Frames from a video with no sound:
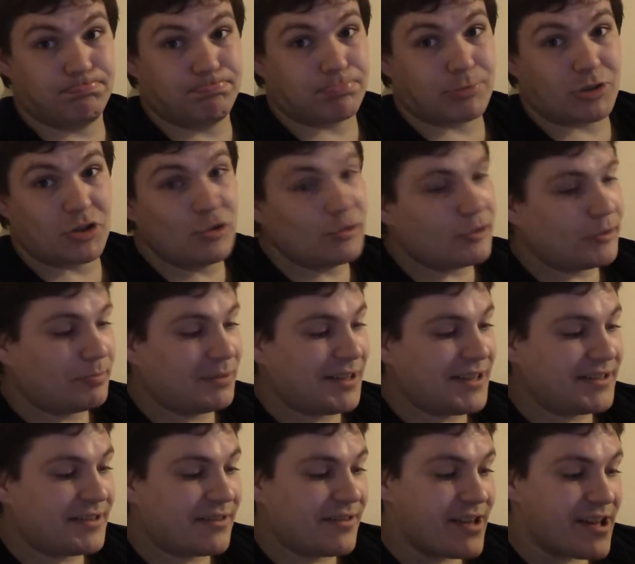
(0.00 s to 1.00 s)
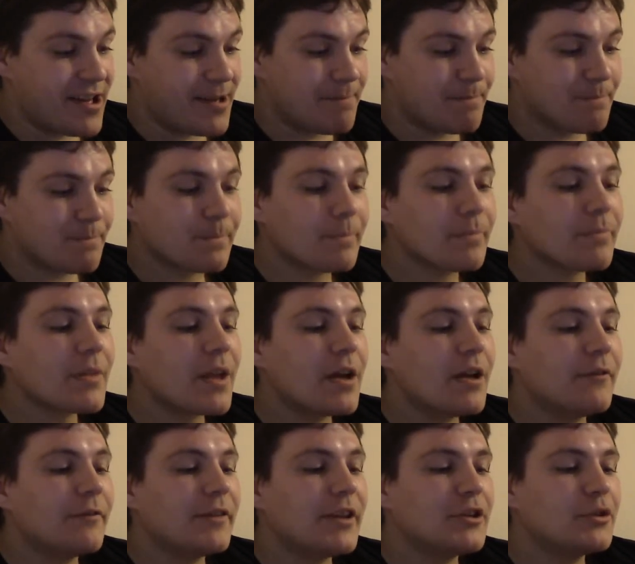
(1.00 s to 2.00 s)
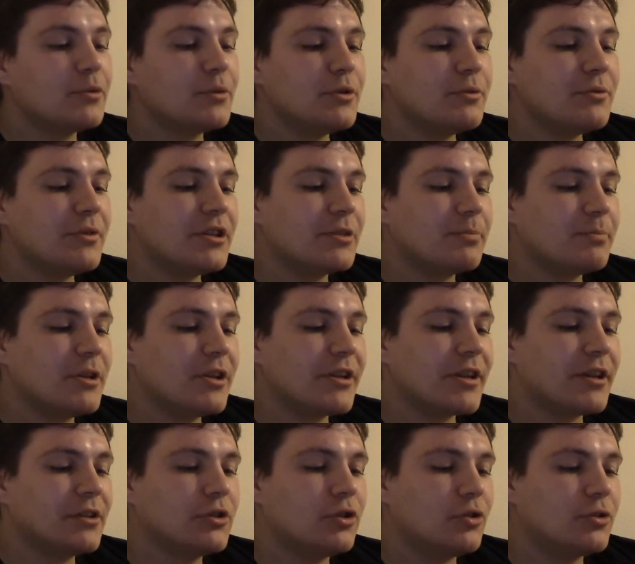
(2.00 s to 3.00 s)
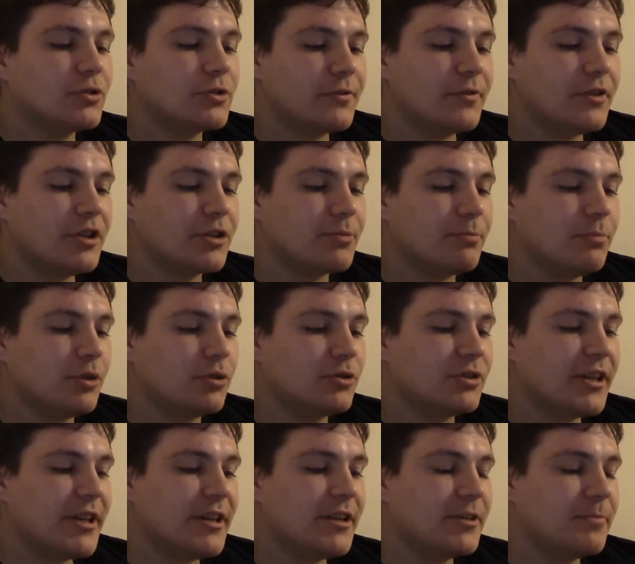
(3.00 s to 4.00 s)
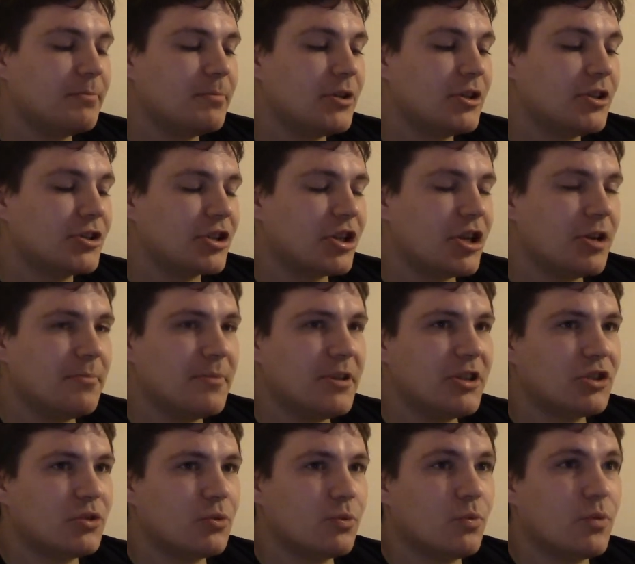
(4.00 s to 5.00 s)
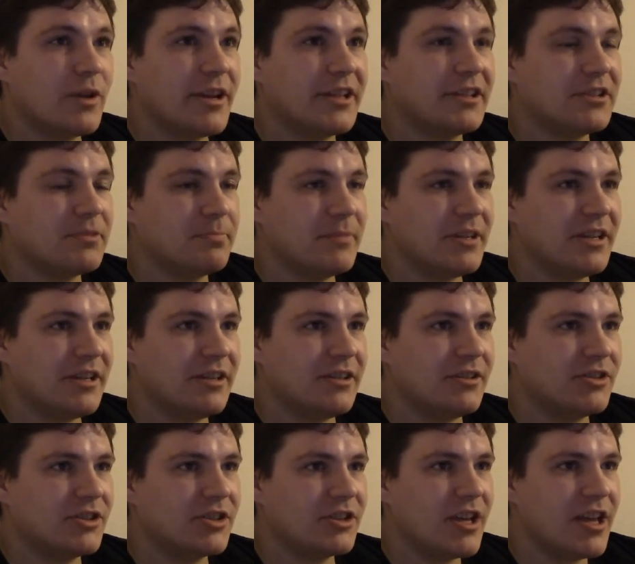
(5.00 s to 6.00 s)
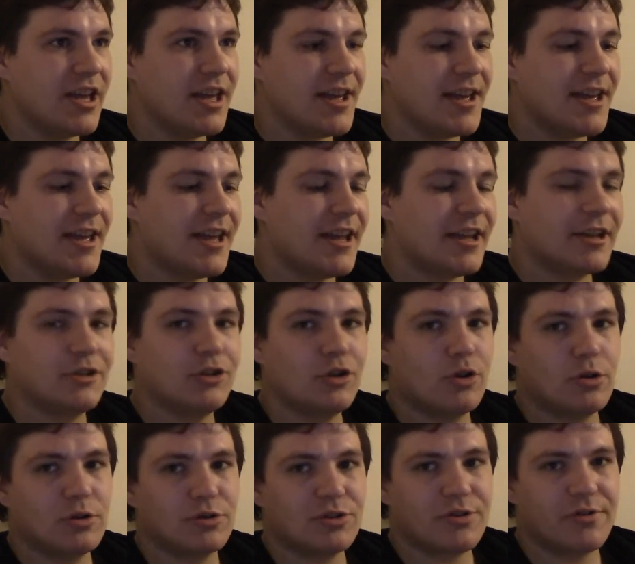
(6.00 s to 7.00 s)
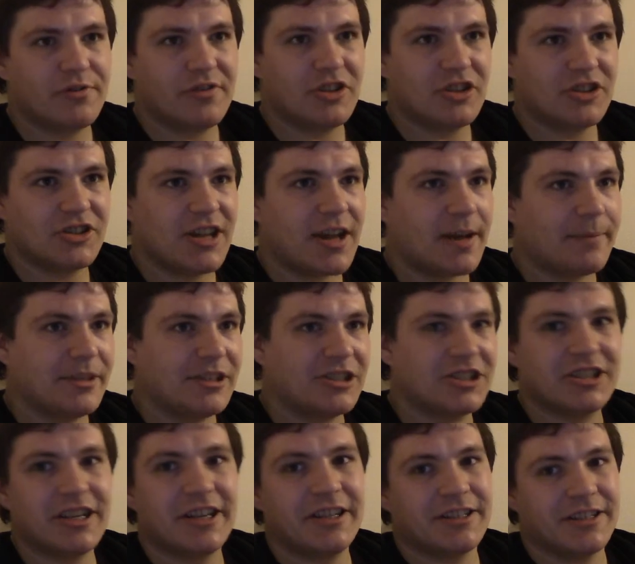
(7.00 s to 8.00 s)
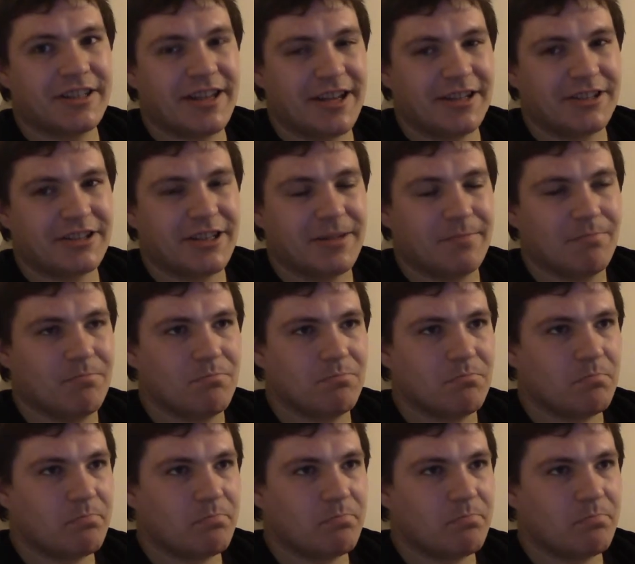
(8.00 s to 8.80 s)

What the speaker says: Couldn't complain at that. A flesh wound. This merc ignores the first blood taken per skirmish, which means he ignores the first damage taken against him.